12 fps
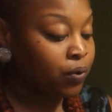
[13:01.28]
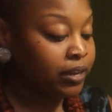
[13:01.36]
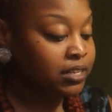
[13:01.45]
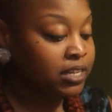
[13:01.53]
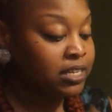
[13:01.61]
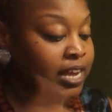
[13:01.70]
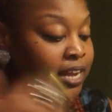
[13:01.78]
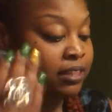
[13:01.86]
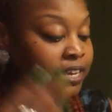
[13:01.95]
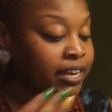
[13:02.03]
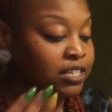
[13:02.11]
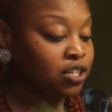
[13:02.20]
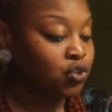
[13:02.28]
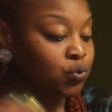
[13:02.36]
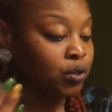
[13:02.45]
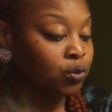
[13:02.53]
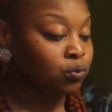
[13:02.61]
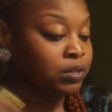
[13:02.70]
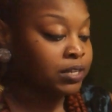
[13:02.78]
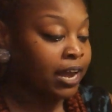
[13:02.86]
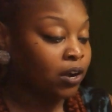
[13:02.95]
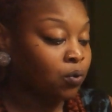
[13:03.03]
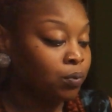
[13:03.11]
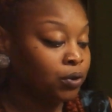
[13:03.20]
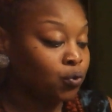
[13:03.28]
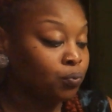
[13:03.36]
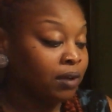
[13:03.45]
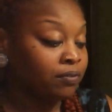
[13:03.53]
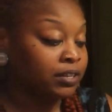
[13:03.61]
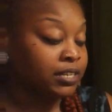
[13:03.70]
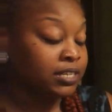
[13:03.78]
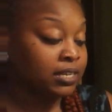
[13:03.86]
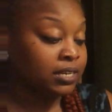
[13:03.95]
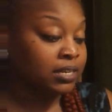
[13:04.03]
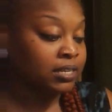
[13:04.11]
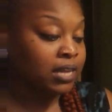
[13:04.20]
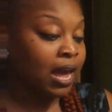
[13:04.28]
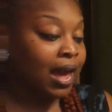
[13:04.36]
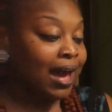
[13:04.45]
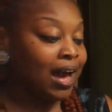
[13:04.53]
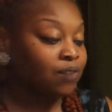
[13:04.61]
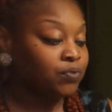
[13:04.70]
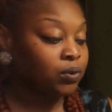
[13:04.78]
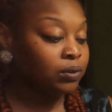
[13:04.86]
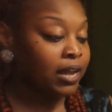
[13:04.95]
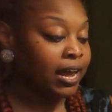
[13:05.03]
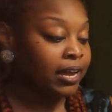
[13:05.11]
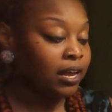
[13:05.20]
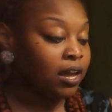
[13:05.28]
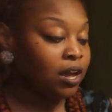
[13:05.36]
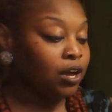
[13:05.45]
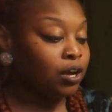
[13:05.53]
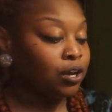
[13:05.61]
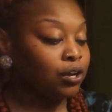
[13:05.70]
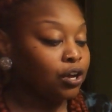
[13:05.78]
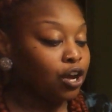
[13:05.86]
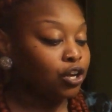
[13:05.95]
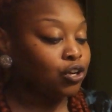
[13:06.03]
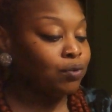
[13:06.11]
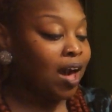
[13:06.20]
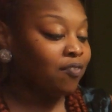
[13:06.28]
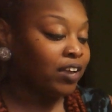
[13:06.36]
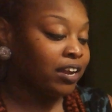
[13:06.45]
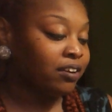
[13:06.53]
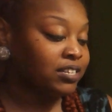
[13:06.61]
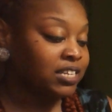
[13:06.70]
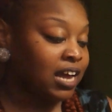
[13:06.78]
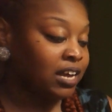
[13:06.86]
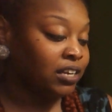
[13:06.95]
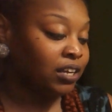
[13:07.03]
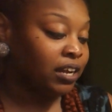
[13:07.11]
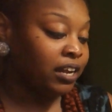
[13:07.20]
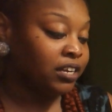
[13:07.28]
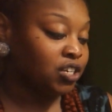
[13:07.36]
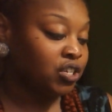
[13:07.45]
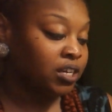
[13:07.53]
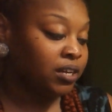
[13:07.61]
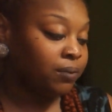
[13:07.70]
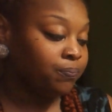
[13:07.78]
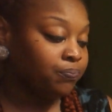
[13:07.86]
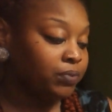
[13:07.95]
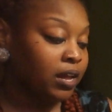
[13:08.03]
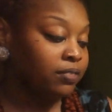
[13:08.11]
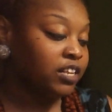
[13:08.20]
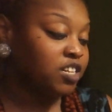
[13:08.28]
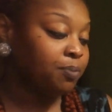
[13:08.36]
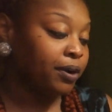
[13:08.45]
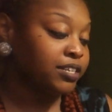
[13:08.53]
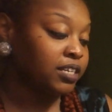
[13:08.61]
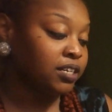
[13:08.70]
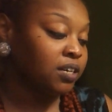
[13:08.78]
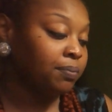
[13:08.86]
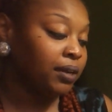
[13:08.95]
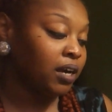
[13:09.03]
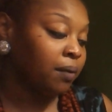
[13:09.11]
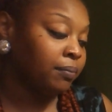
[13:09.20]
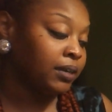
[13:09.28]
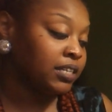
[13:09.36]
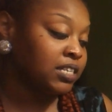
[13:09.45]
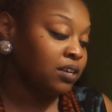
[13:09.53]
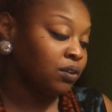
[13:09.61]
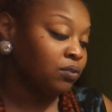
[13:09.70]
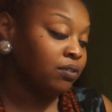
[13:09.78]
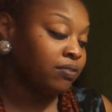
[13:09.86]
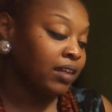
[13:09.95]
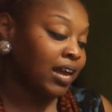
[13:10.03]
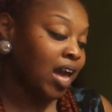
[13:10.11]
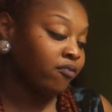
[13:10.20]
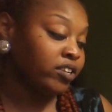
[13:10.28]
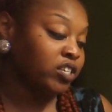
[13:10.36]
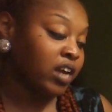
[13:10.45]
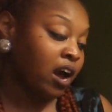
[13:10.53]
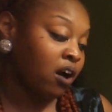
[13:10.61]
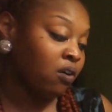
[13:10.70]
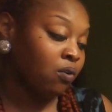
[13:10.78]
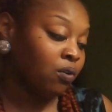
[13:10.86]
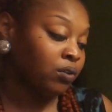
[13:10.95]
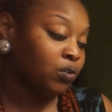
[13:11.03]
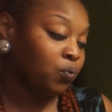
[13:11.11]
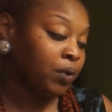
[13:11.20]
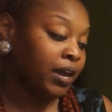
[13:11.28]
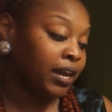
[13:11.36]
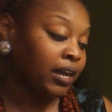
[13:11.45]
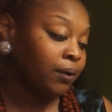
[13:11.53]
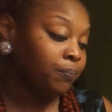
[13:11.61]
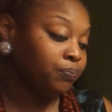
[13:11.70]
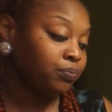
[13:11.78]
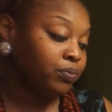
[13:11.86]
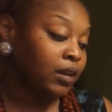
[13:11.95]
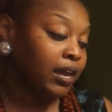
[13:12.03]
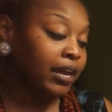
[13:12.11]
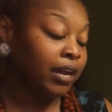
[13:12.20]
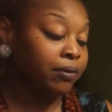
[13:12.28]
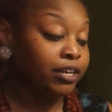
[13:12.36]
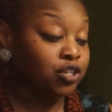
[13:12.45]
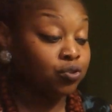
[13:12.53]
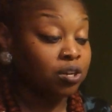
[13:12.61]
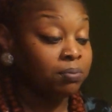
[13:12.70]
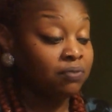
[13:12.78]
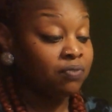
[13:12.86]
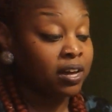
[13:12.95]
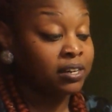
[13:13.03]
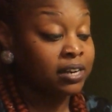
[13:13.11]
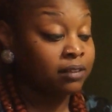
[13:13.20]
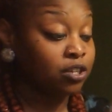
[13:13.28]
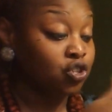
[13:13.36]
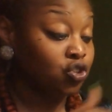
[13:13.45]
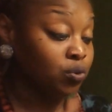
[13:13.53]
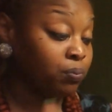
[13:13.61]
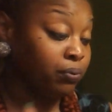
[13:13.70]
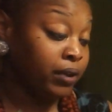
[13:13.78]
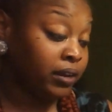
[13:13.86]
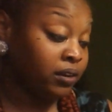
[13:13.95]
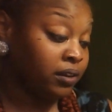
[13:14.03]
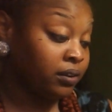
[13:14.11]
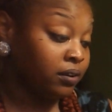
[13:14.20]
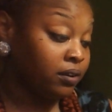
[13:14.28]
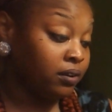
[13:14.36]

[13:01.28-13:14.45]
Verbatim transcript: going to take things into a new cycle with whomever this is. I feel like you have an air sign in your energy. This person could be coming to tell you that they have a child on the way. Aries, you could be finding out that you're pregnant